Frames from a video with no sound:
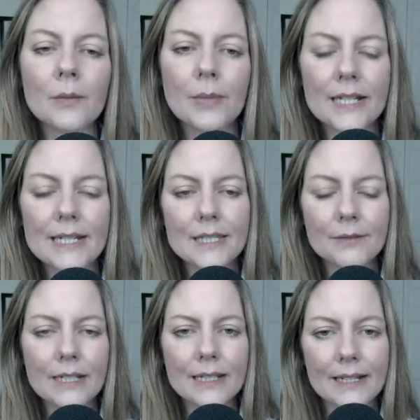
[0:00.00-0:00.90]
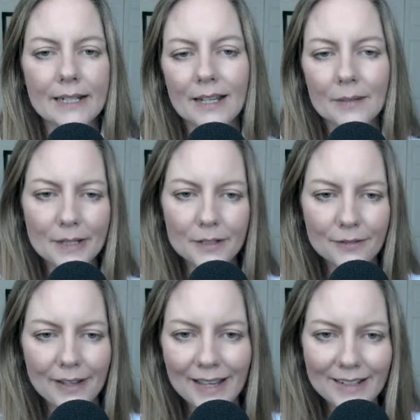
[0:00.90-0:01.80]
but it is really that element
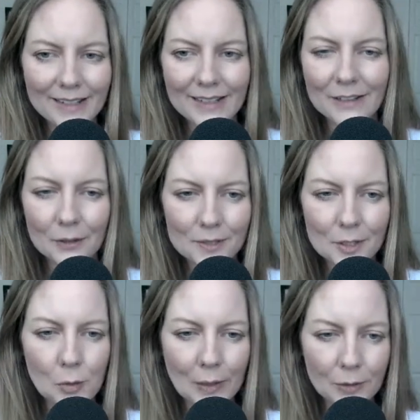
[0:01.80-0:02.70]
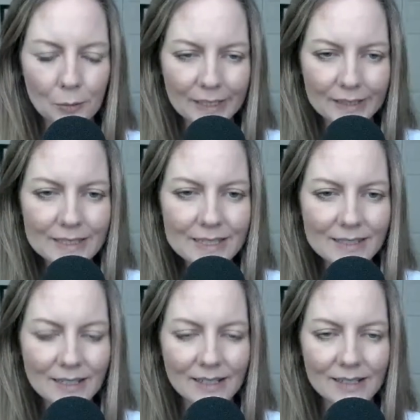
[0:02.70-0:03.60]
of adding in those quick
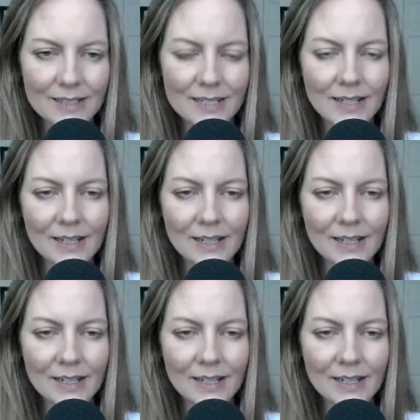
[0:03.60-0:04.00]
wins and